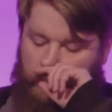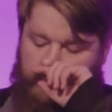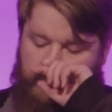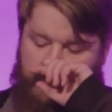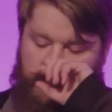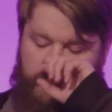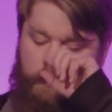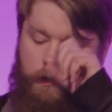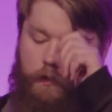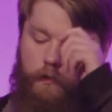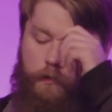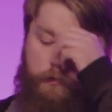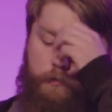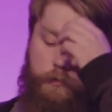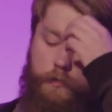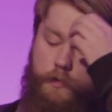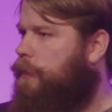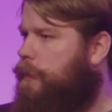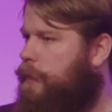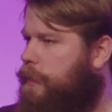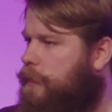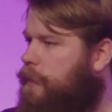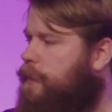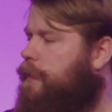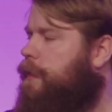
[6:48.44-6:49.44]
So
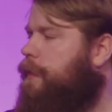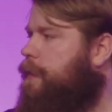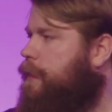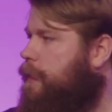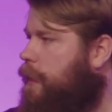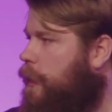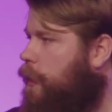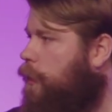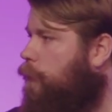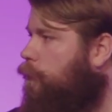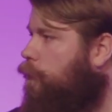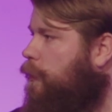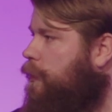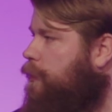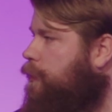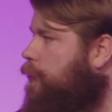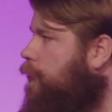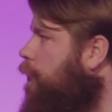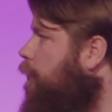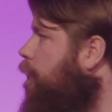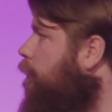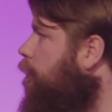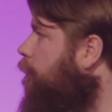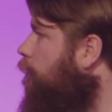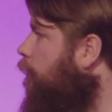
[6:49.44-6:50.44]
this is a setup
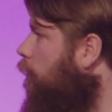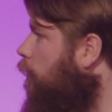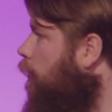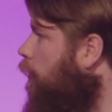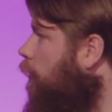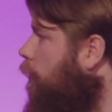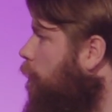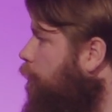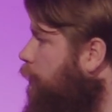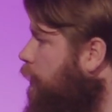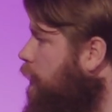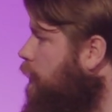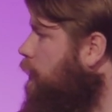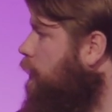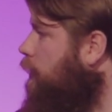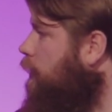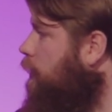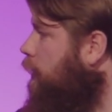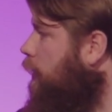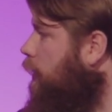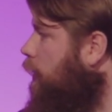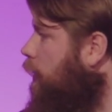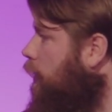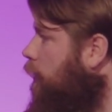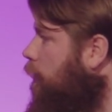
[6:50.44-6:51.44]
wizard for
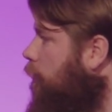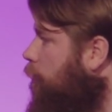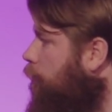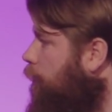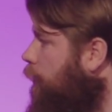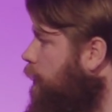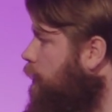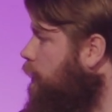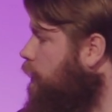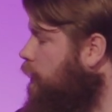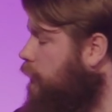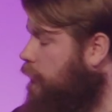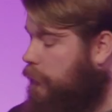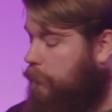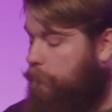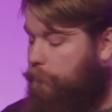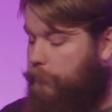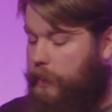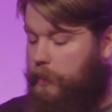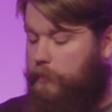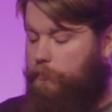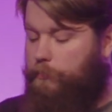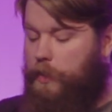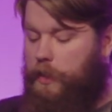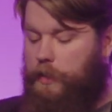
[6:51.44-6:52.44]
BTC
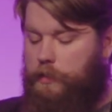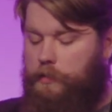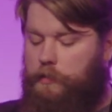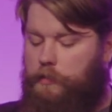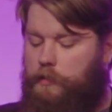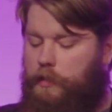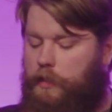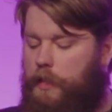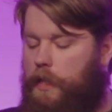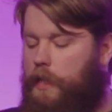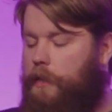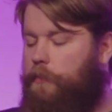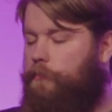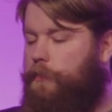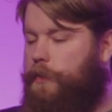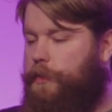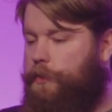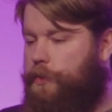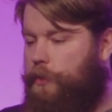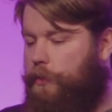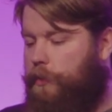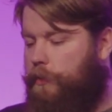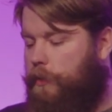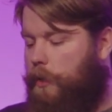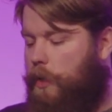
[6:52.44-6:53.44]
Pay Bundle, and we
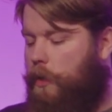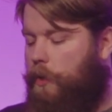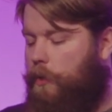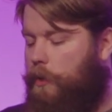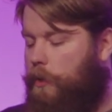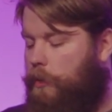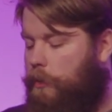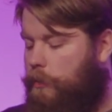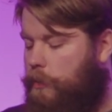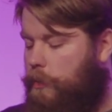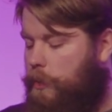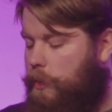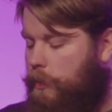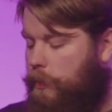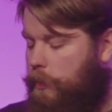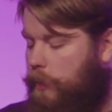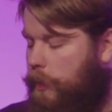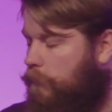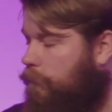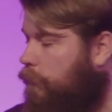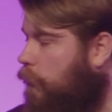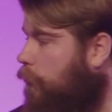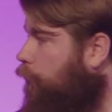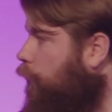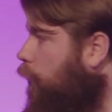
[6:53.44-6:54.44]
took our
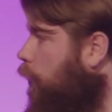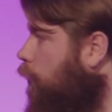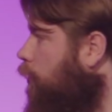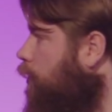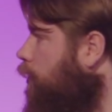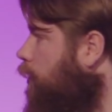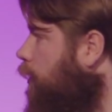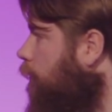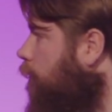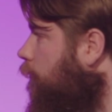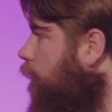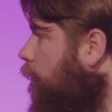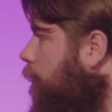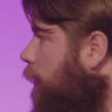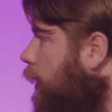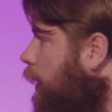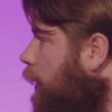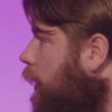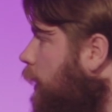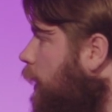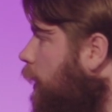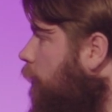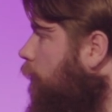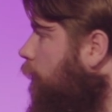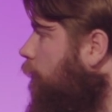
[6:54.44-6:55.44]
kind of approach of
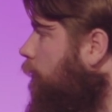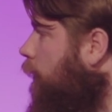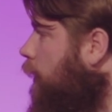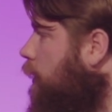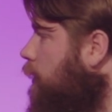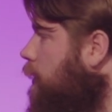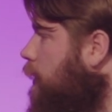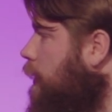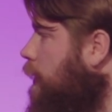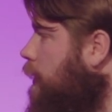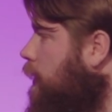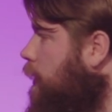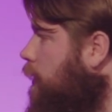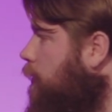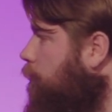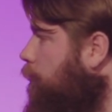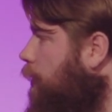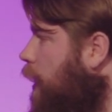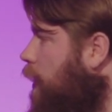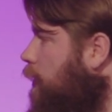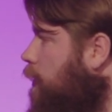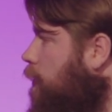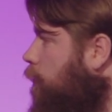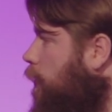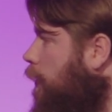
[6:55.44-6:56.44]
making everything as easy as
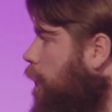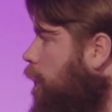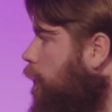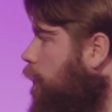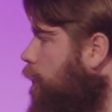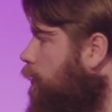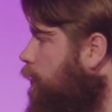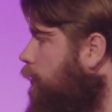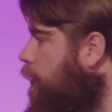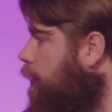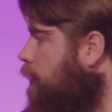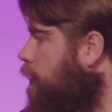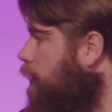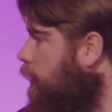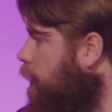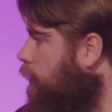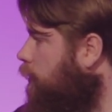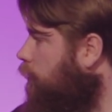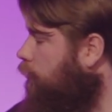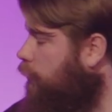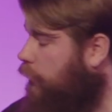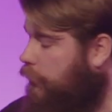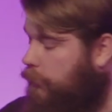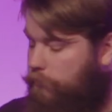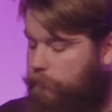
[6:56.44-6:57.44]
possible to its
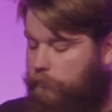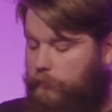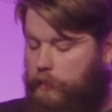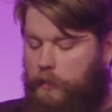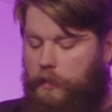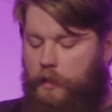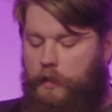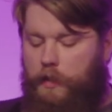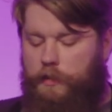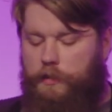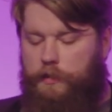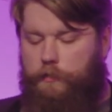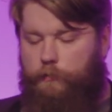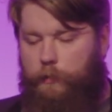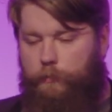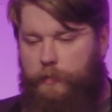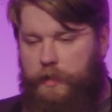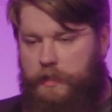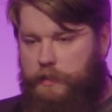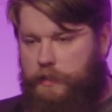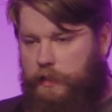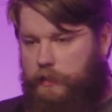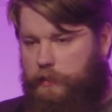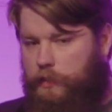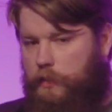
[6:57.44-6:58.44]
extreme. So we
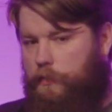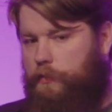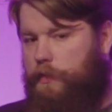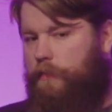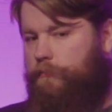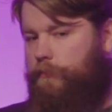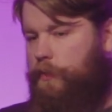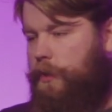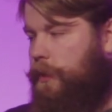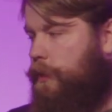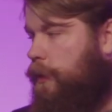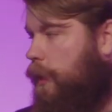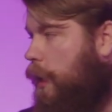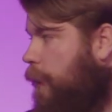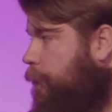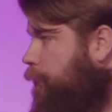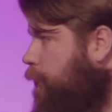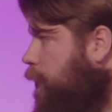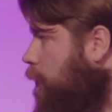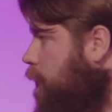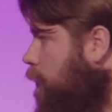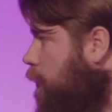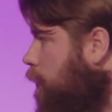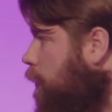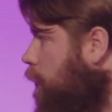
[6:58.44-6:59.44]
basically don't give you any
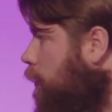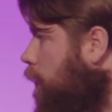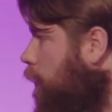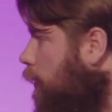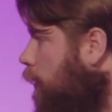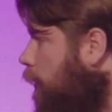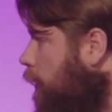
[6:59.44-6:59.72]
options.